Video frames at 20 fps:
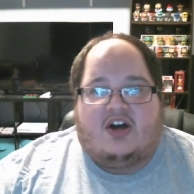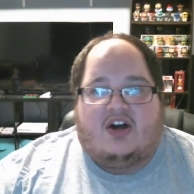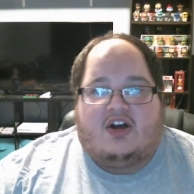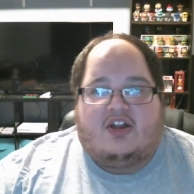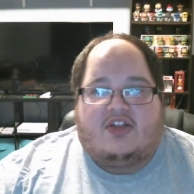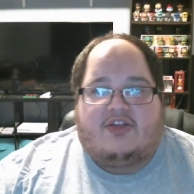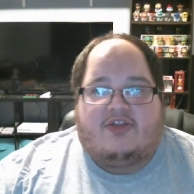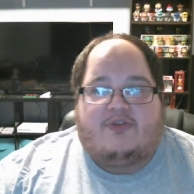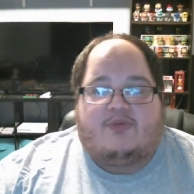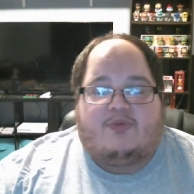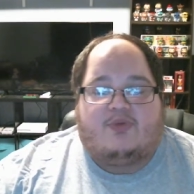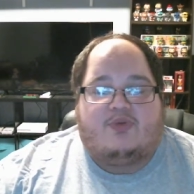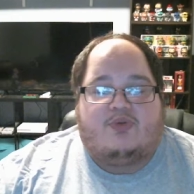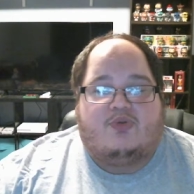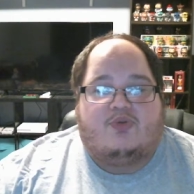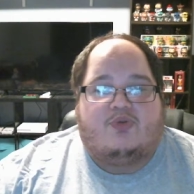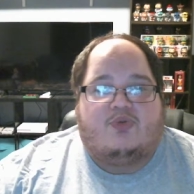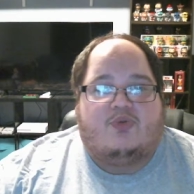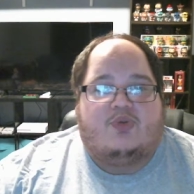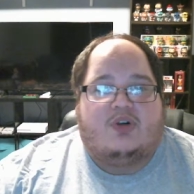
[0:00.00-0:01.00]

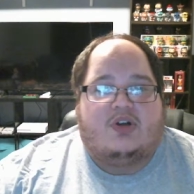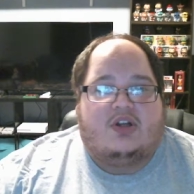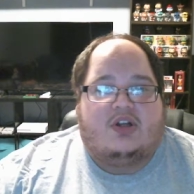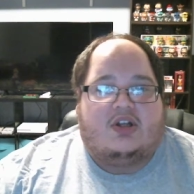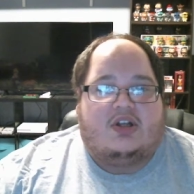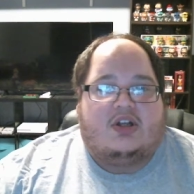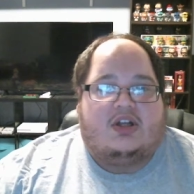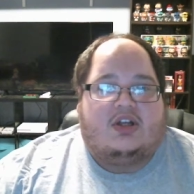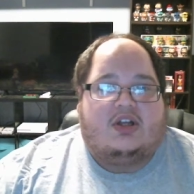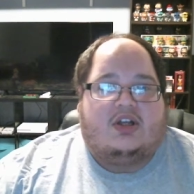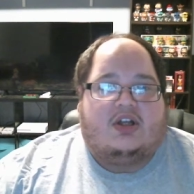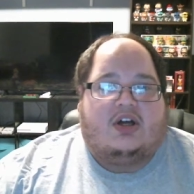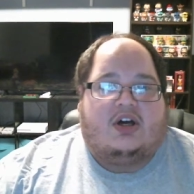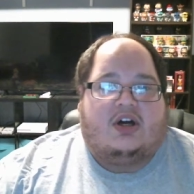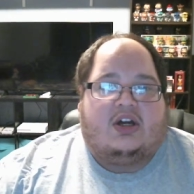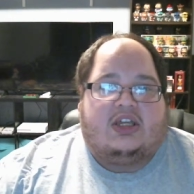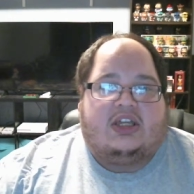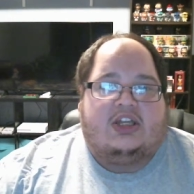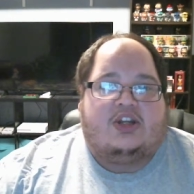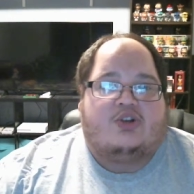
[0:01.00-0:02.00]
threw
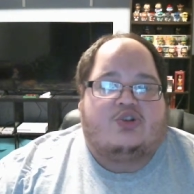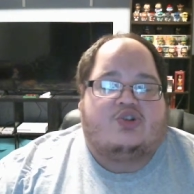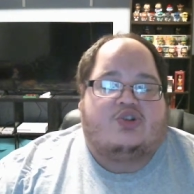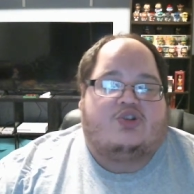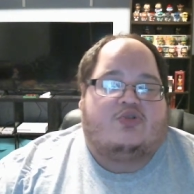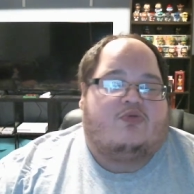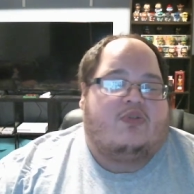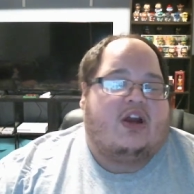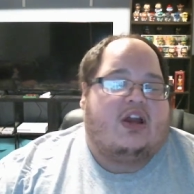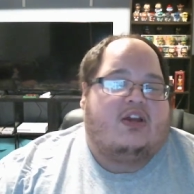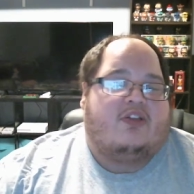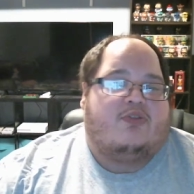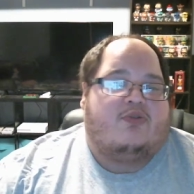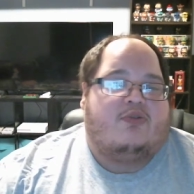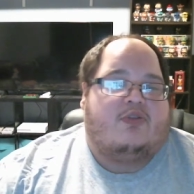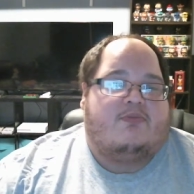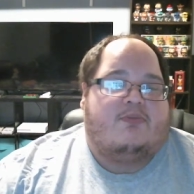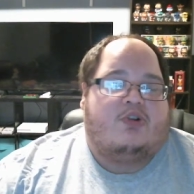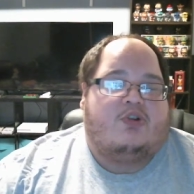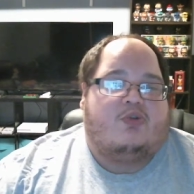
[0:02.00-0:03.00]
Io Shirai through
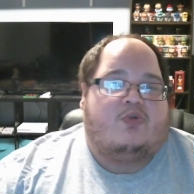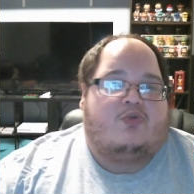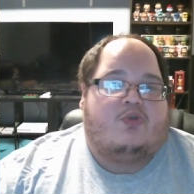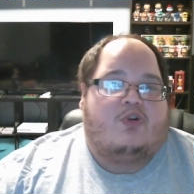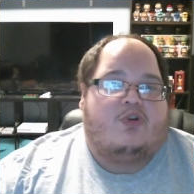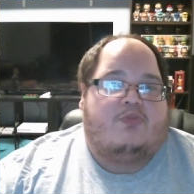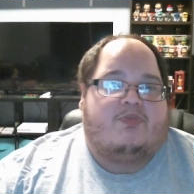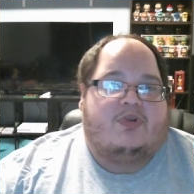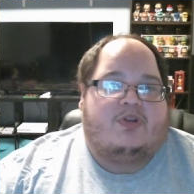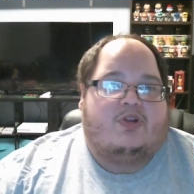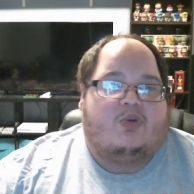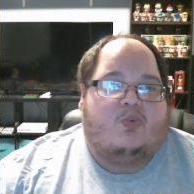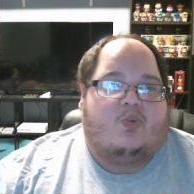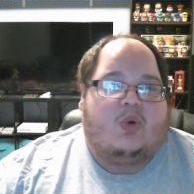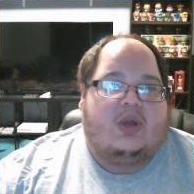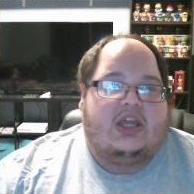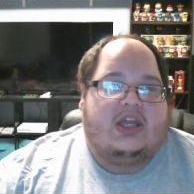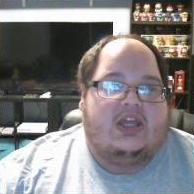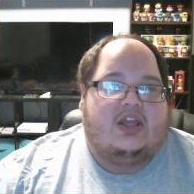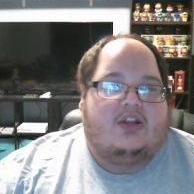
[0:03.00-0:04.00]
the middle rope. And the
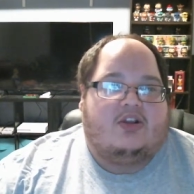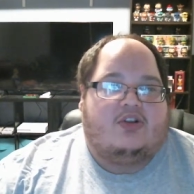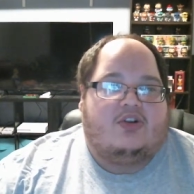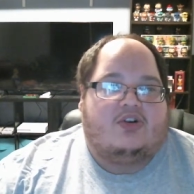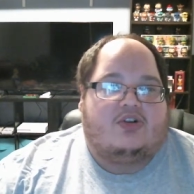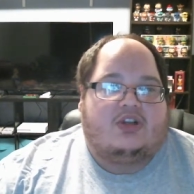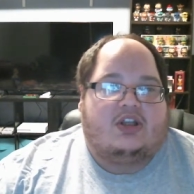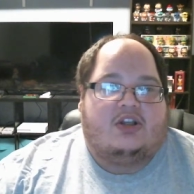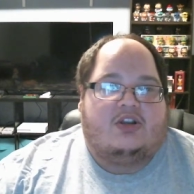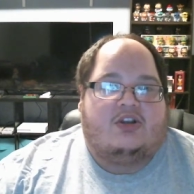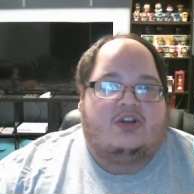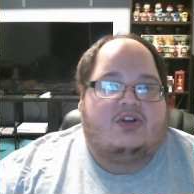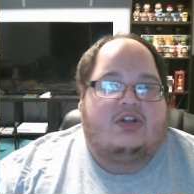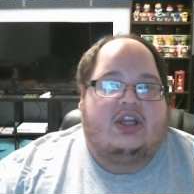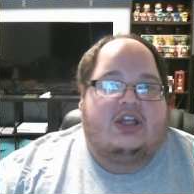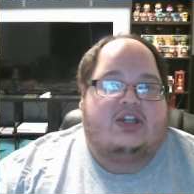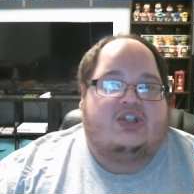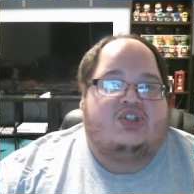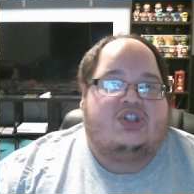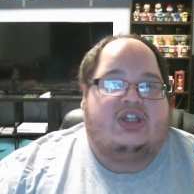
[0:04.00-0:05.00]
way it looked
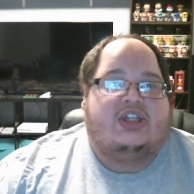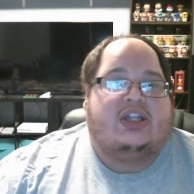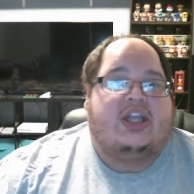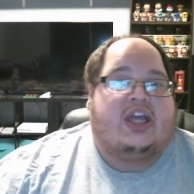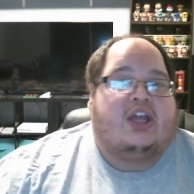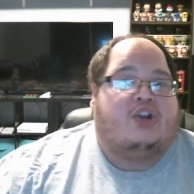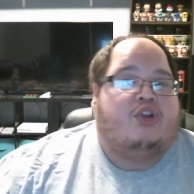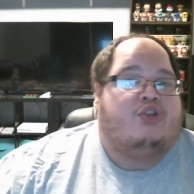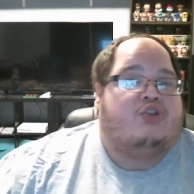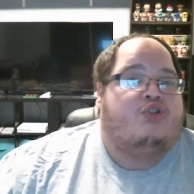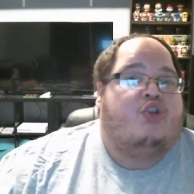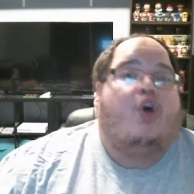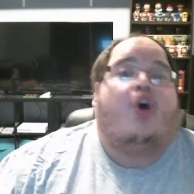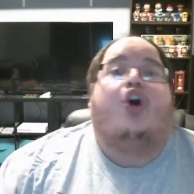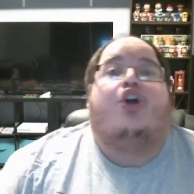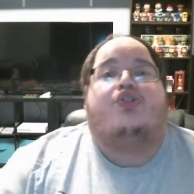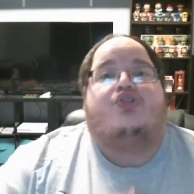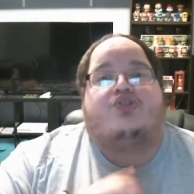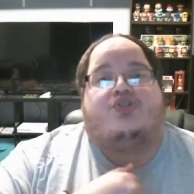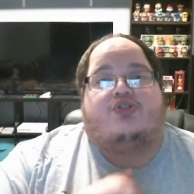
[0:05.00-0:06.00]
like she like
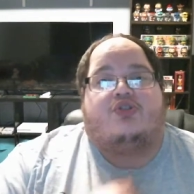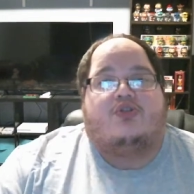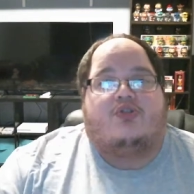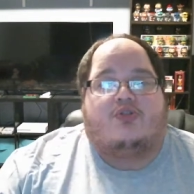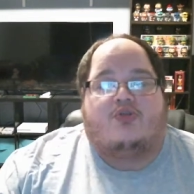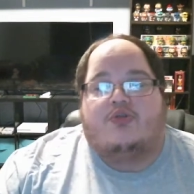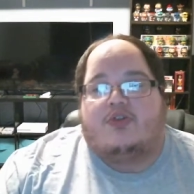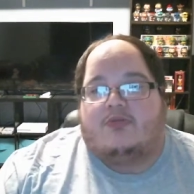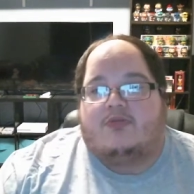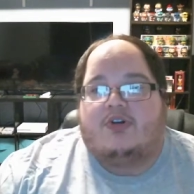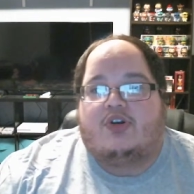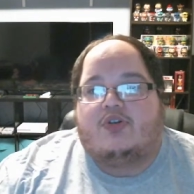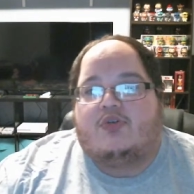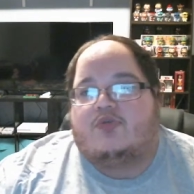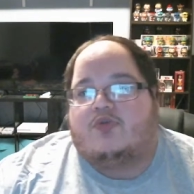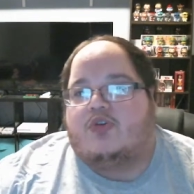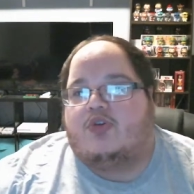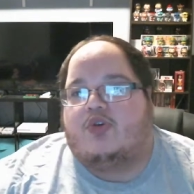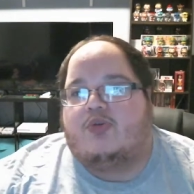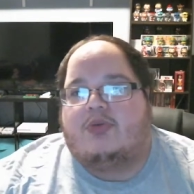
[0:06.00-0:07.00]
launched her through the middle
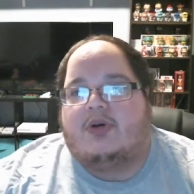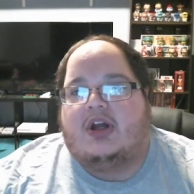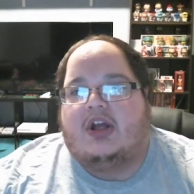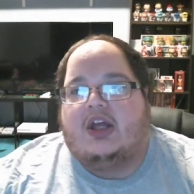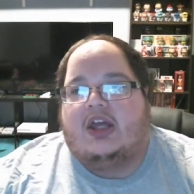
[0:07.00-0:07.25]
rope.